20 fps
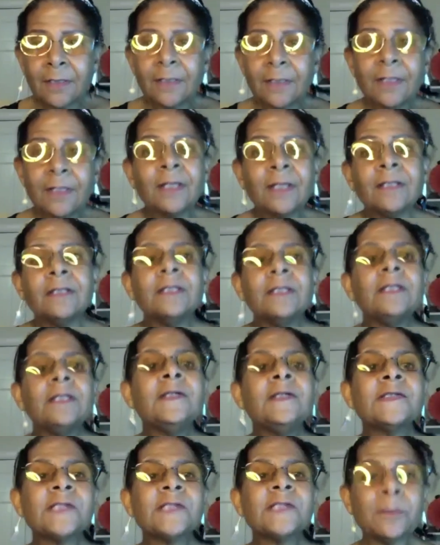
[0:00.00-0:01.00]
and
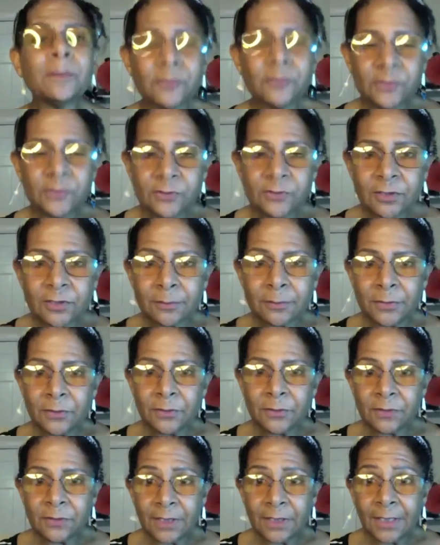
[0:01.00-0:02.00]
he's able to
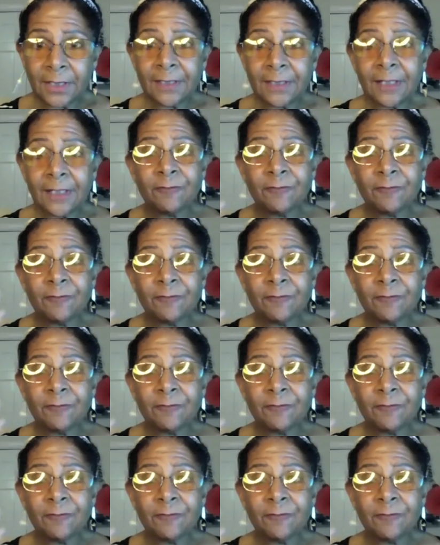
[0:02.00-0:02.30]
communicate